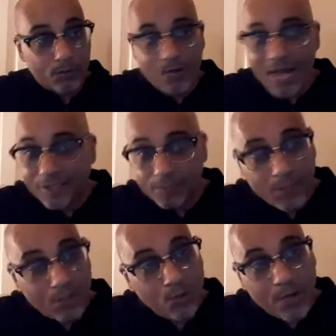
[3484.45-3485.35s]
You got to
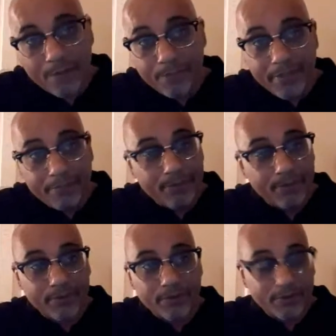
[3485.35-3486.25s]
be aware, people.
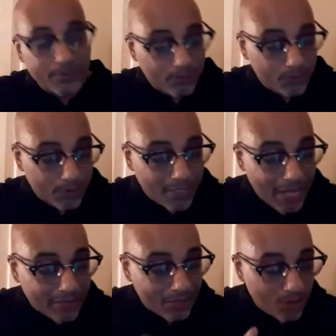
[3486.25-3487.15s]
You
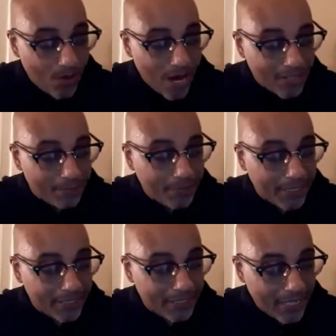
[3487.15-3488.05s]
got to know how to
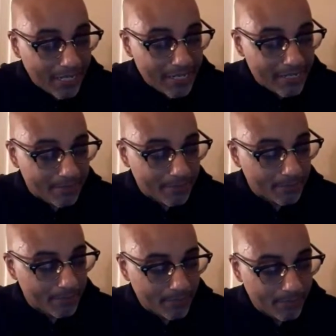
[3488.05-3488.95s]
play the game.
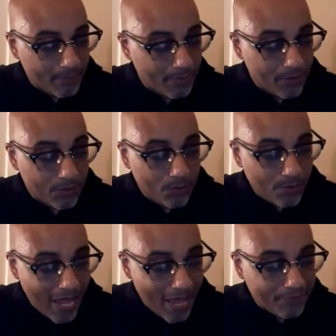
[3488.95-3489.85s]
You
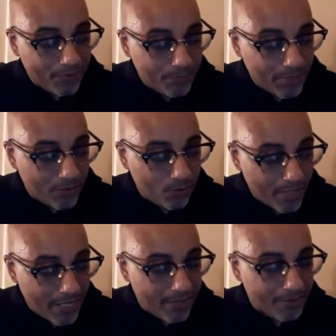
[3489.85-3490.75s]
have to be
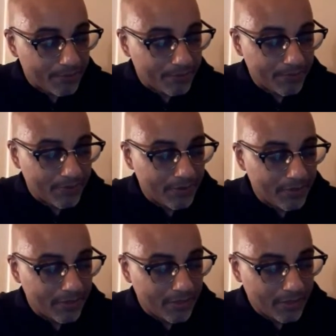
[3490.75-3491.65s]
aware.
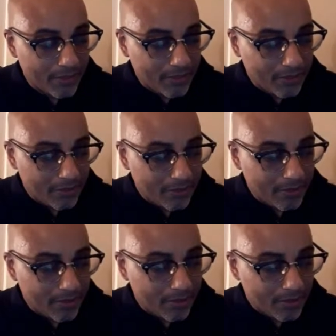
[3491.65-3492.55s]

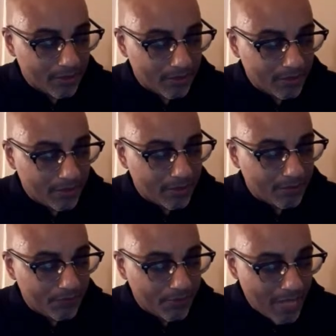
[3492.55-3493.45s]

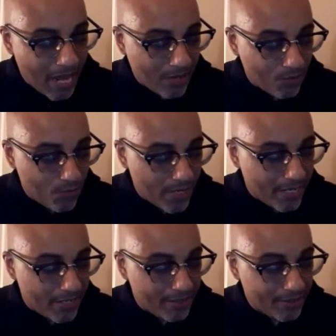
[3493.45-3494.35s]
If you're not
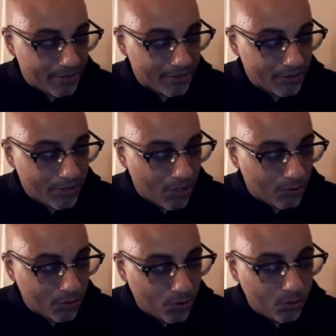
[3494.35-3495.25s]
aware, you're
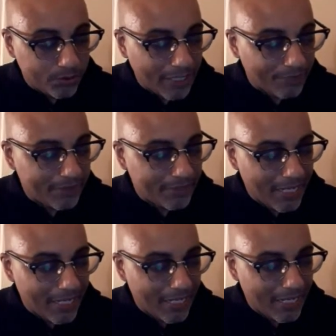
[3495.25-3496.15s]
going to lose every
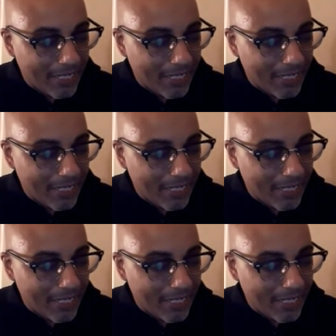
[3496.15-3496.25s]
time.